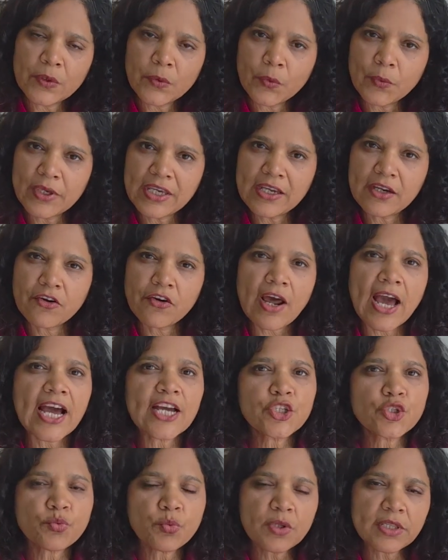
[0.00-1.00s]
we
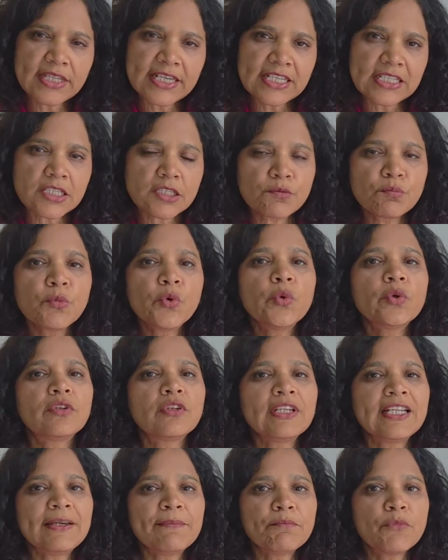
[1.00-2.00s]
gradually,
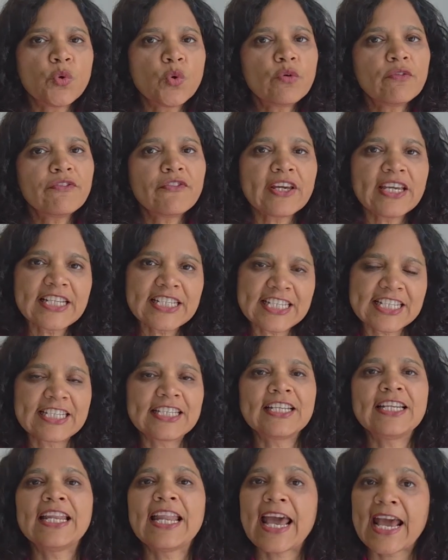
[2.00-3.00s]
smoothly move into
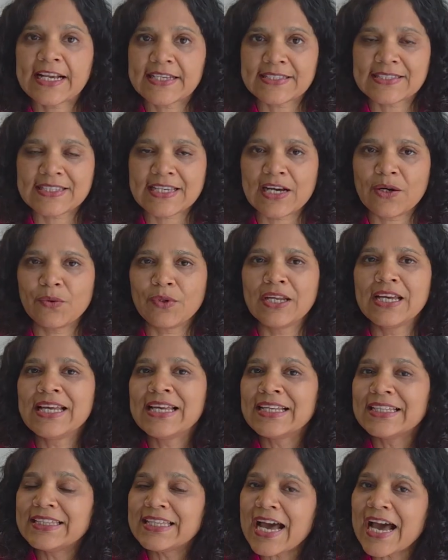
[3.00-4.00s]
the next sound.
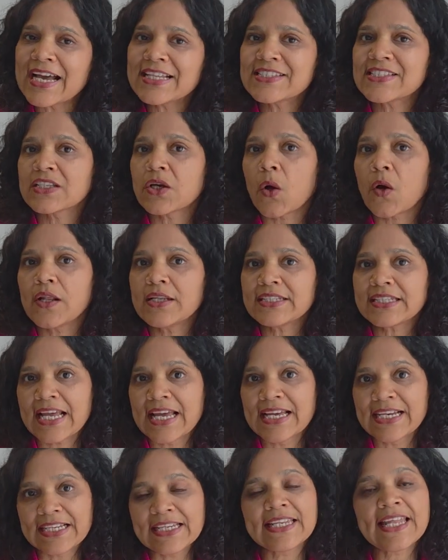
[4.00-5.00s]
That's called
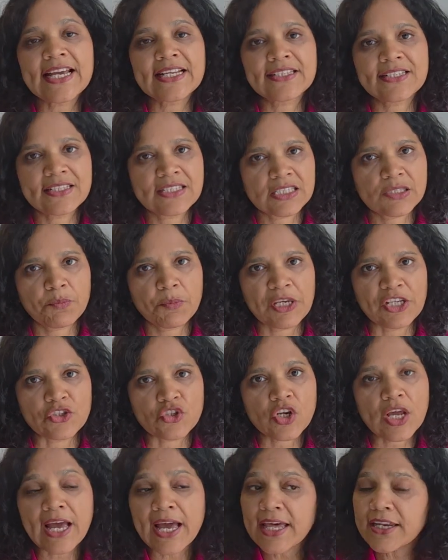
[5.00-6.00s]
connected
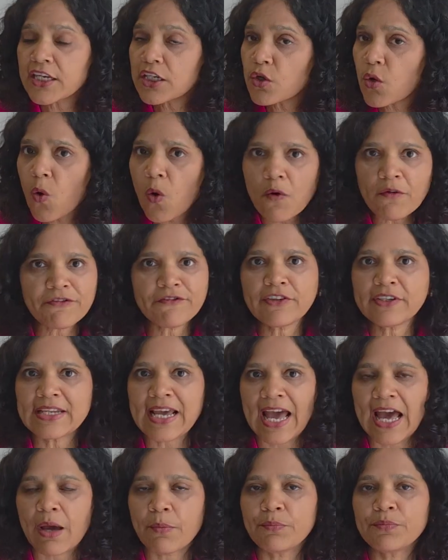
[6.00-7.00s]
speech, and it often
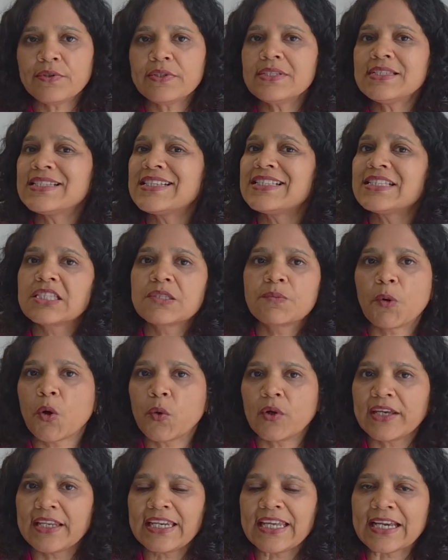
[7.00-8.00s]
happens in
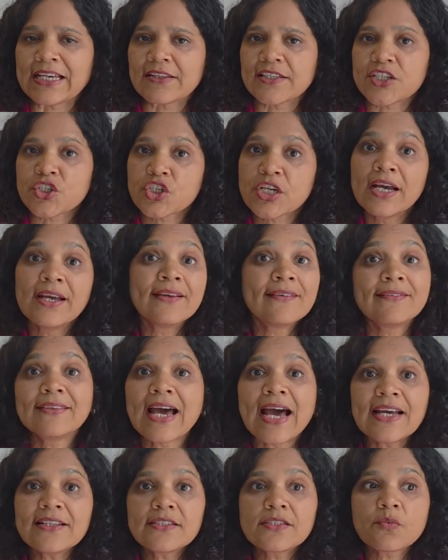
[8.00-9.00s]
spoken English.
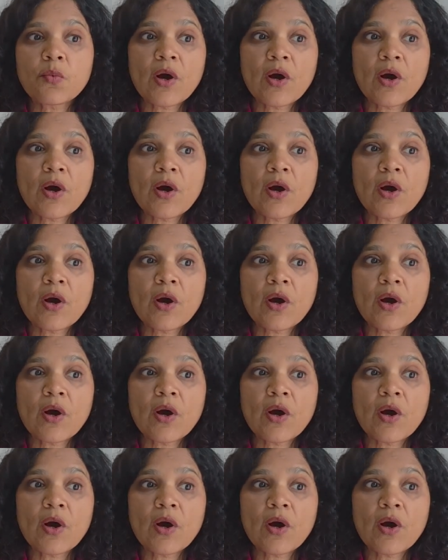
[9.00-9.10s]
That's